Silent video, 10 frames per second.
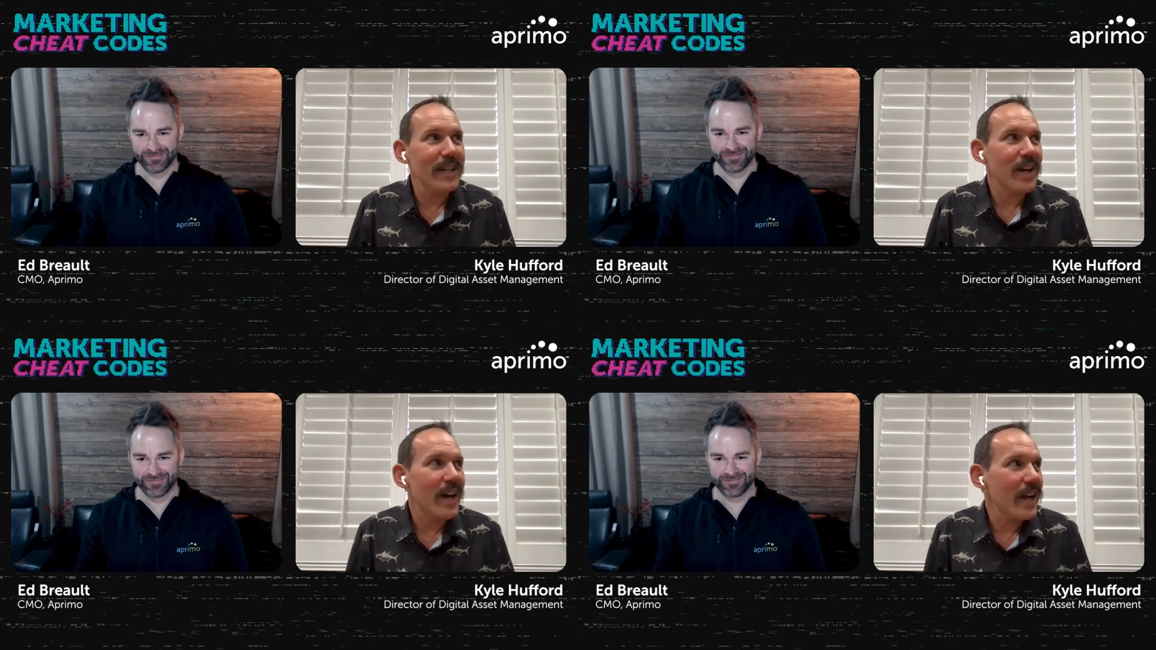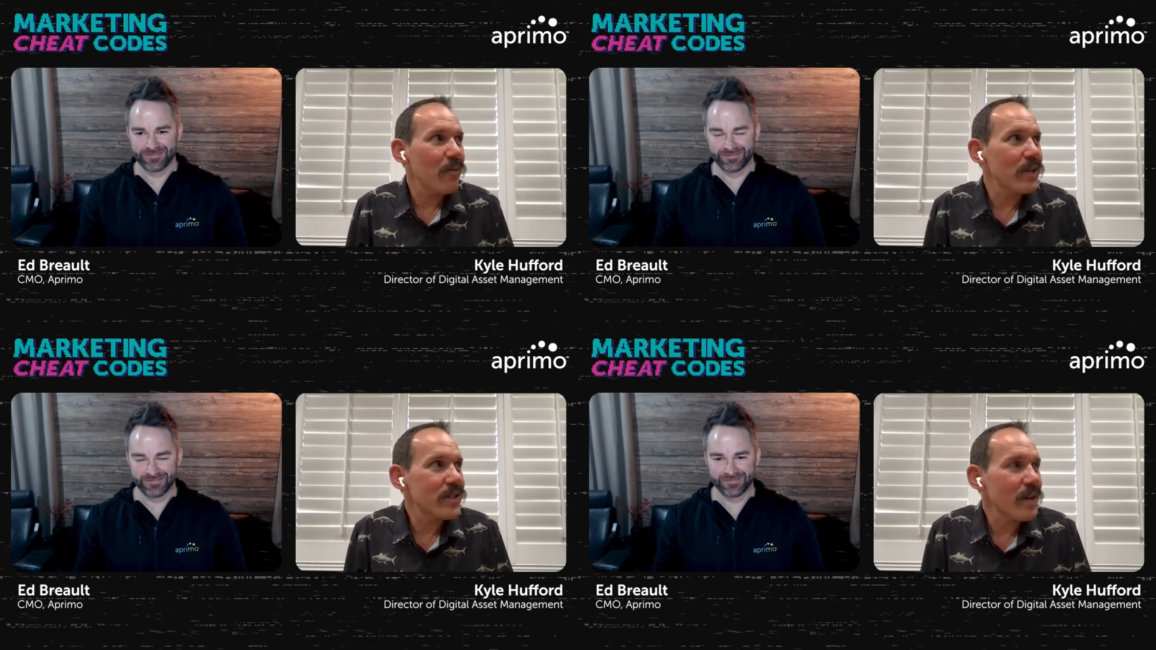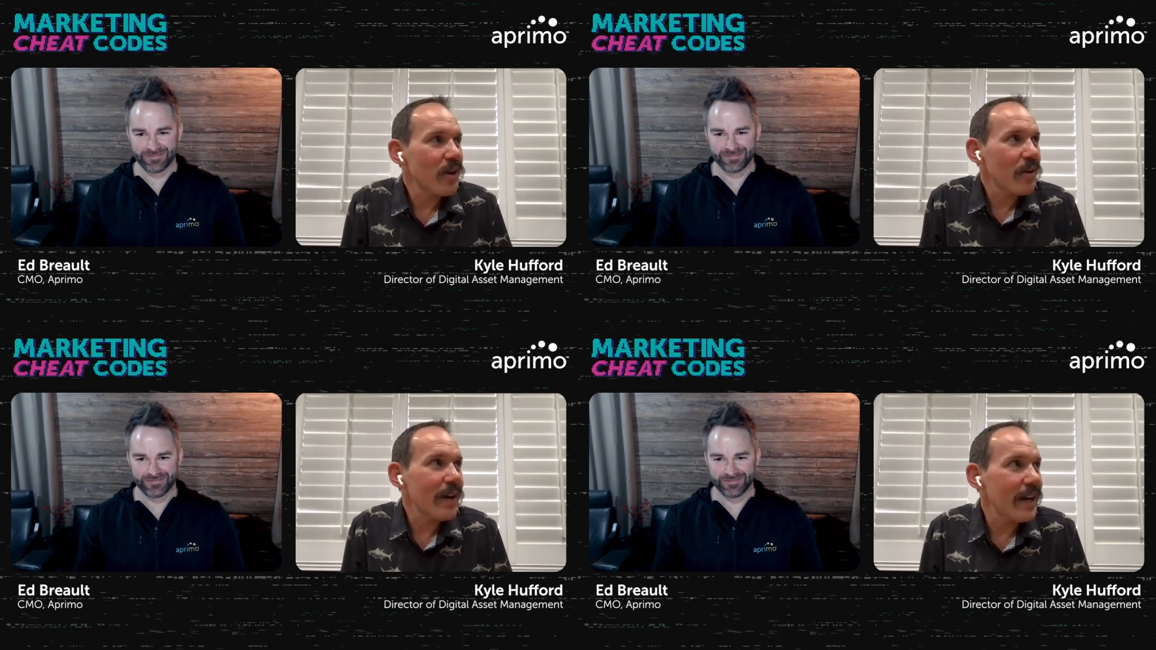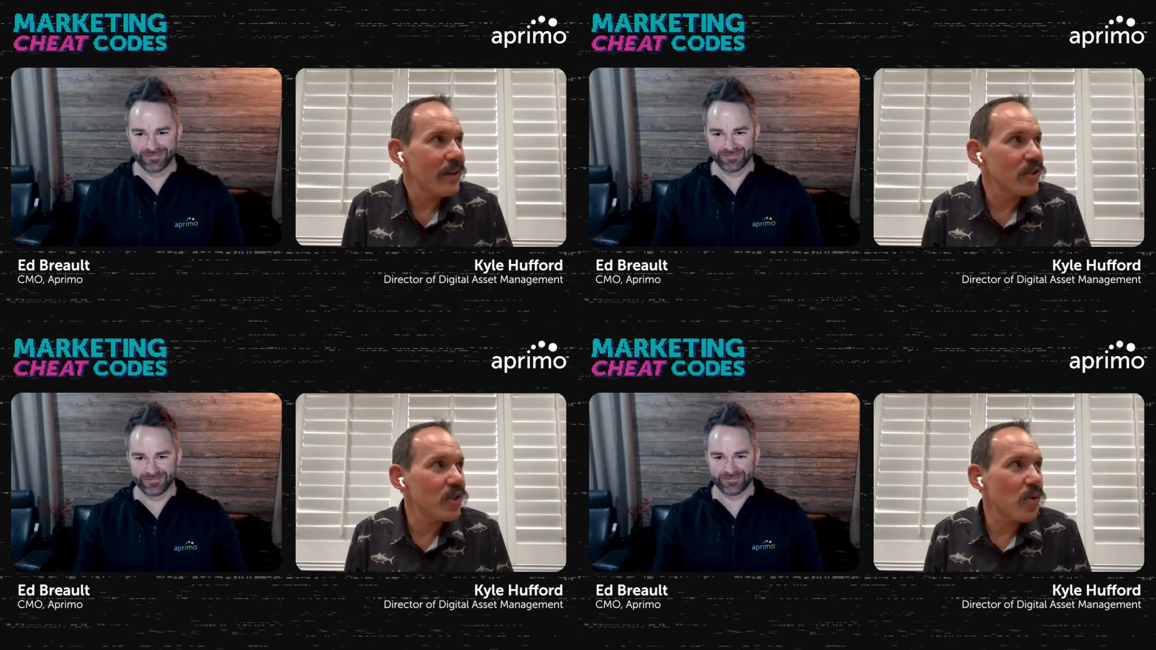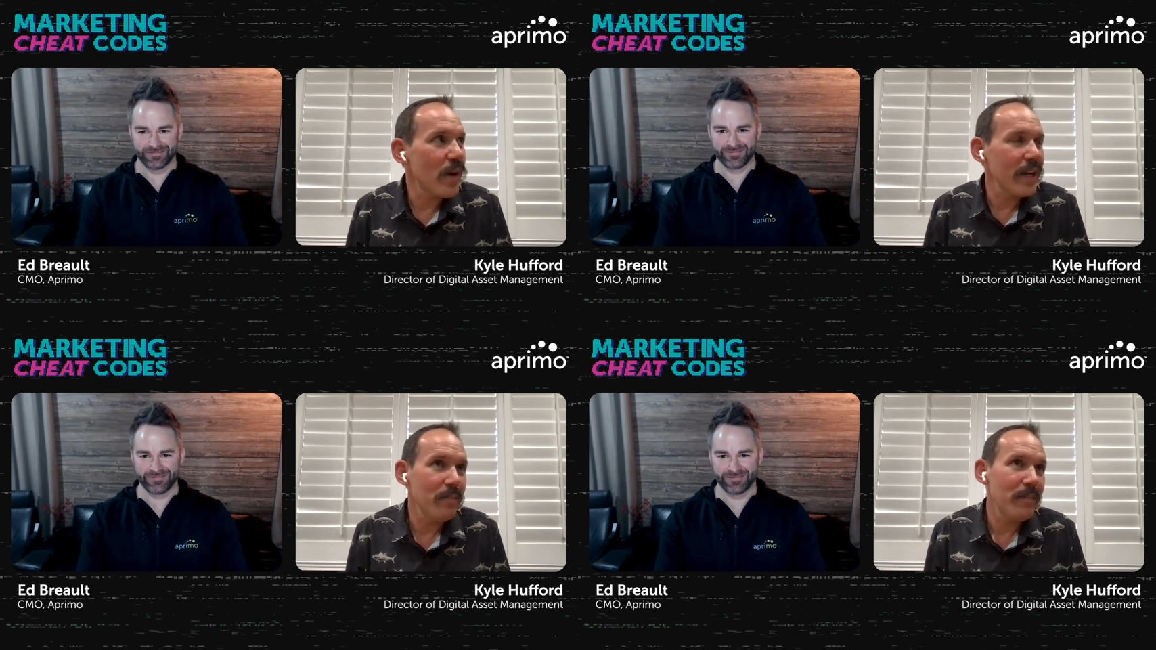Speaker 1: my time was somewhere around
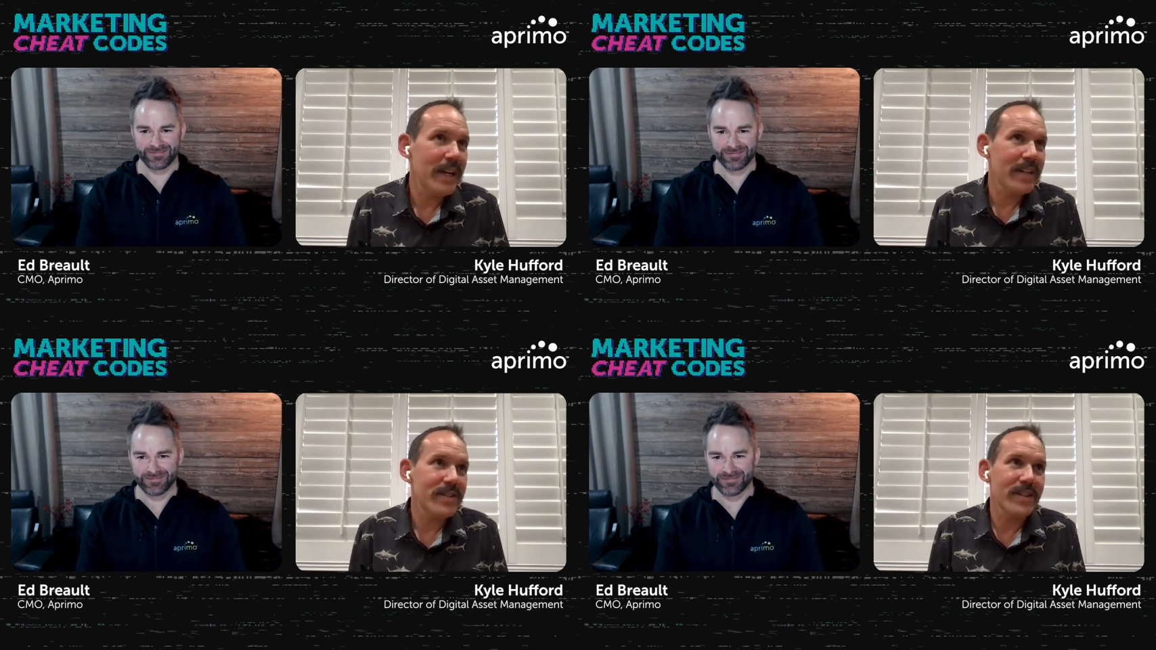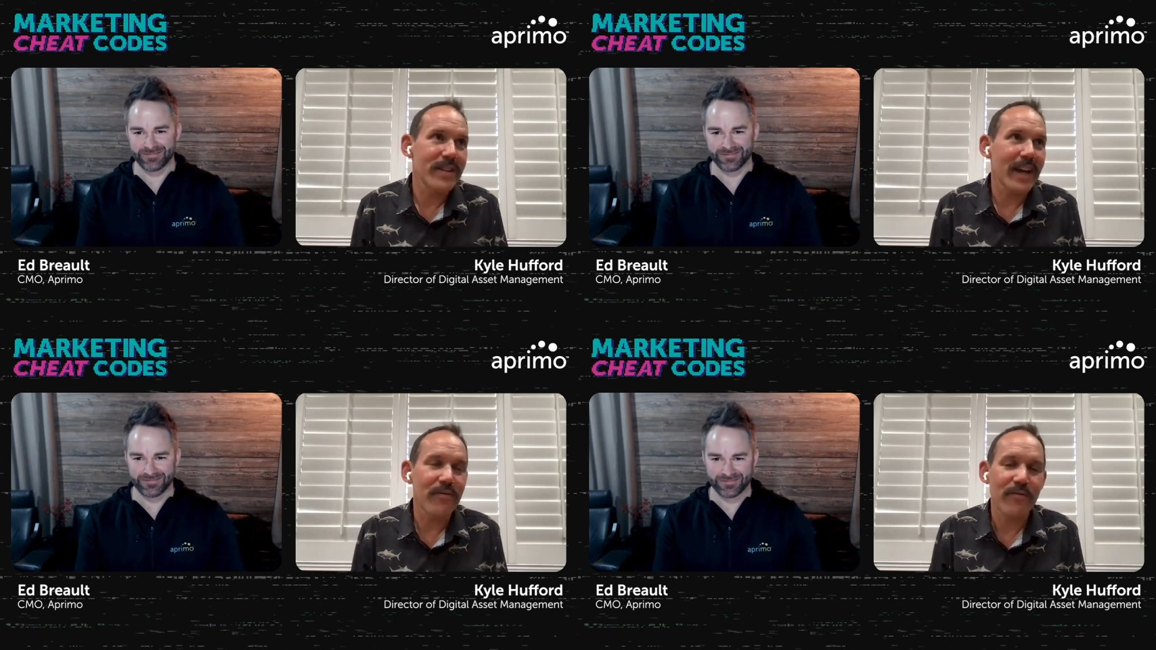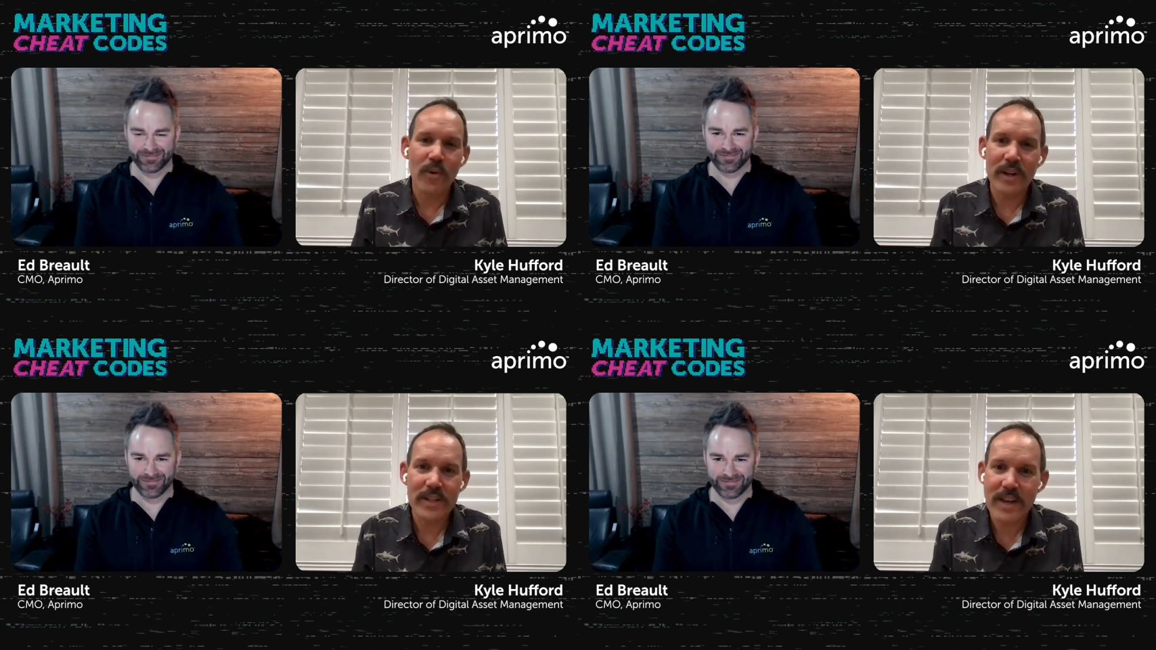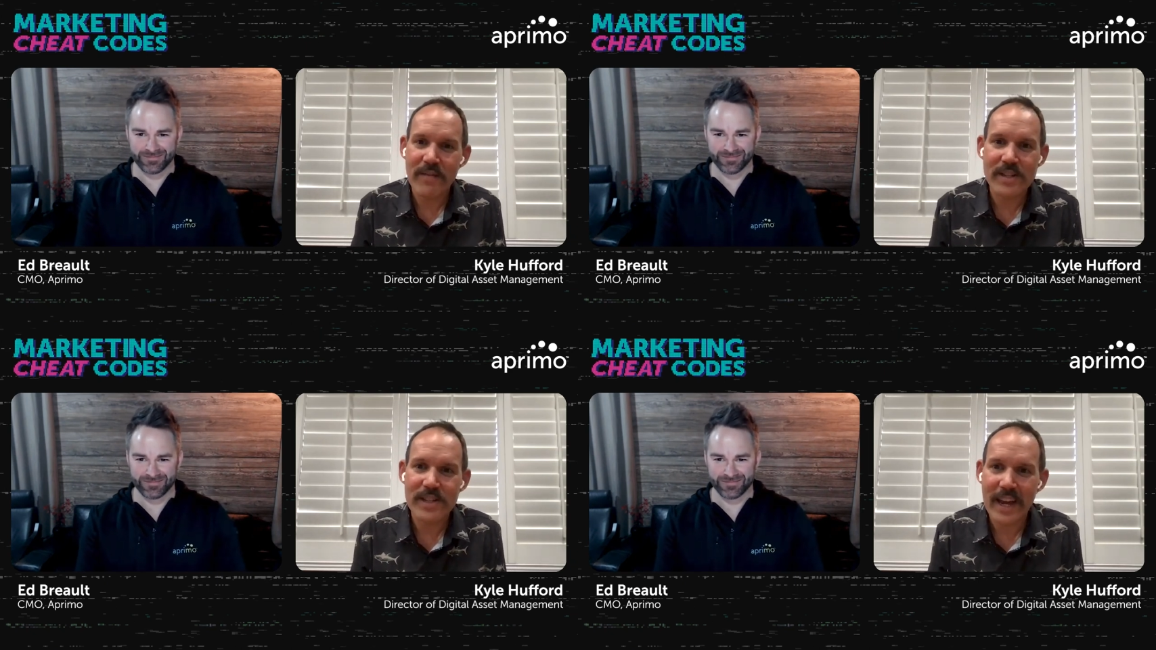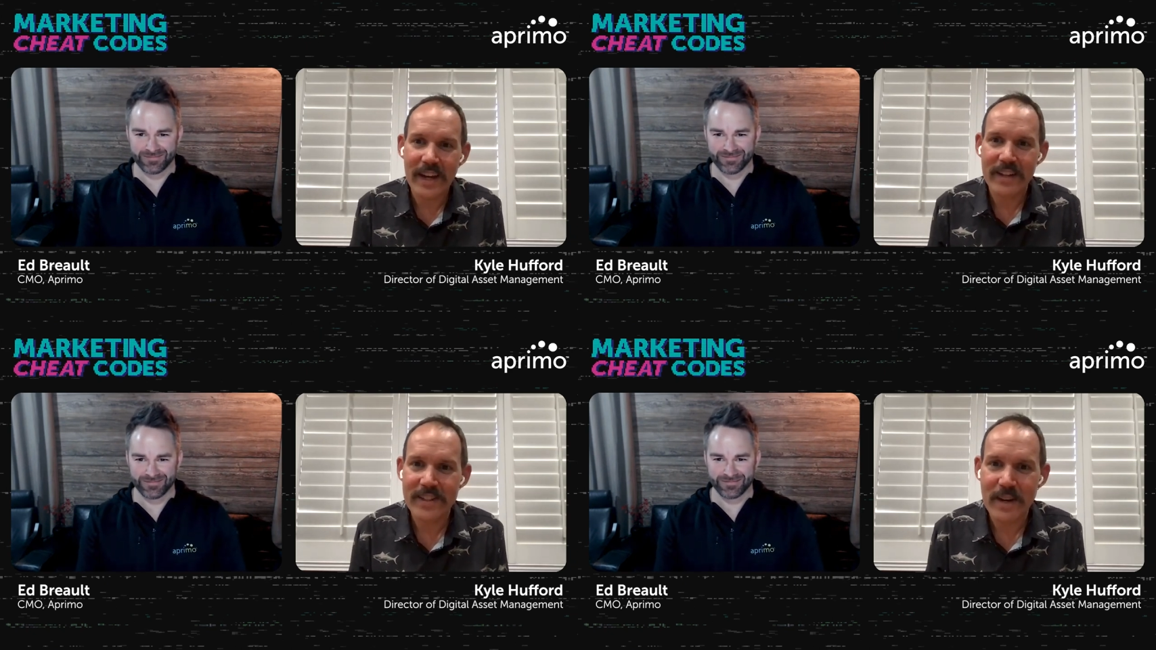20 minutes and like 47
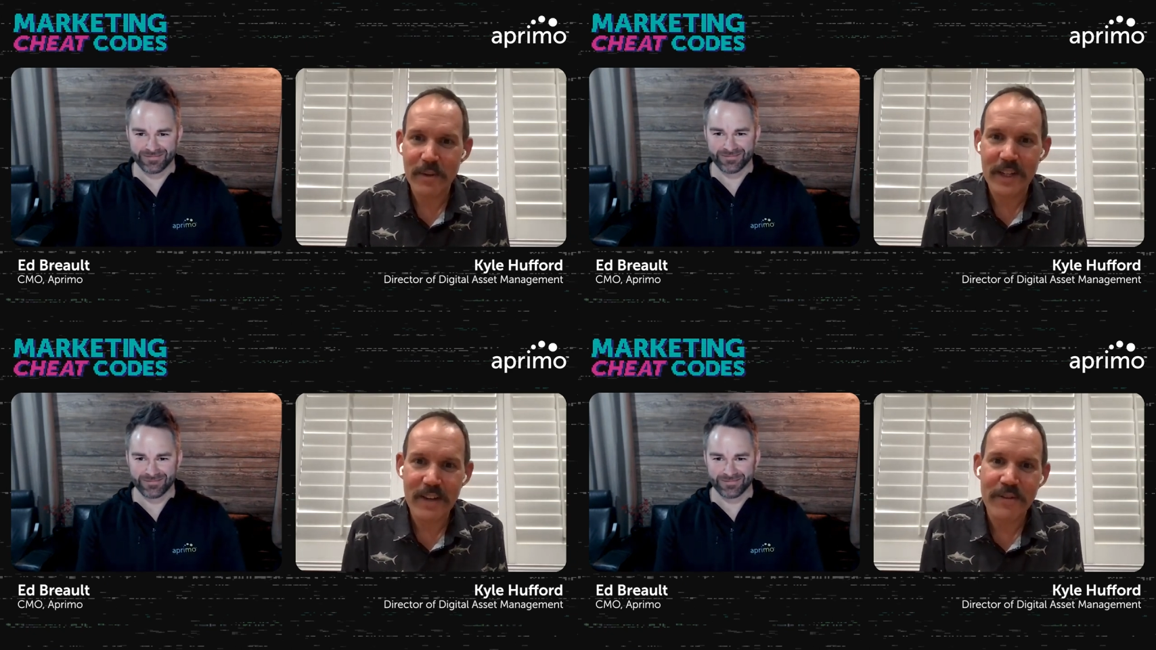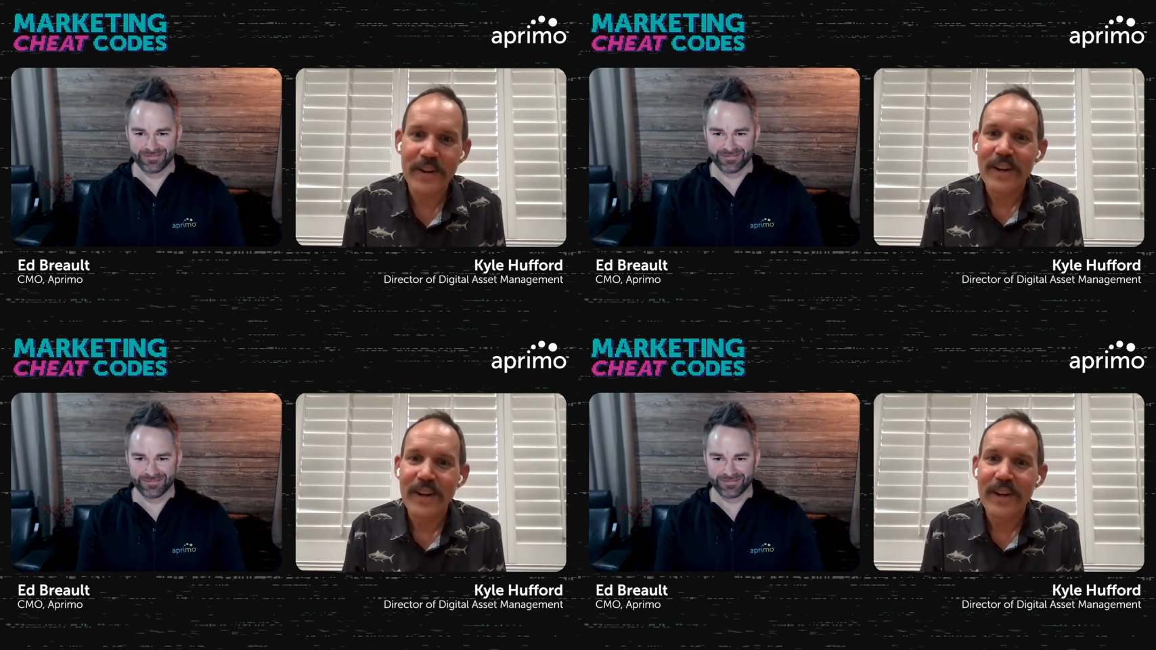seconds, I believe,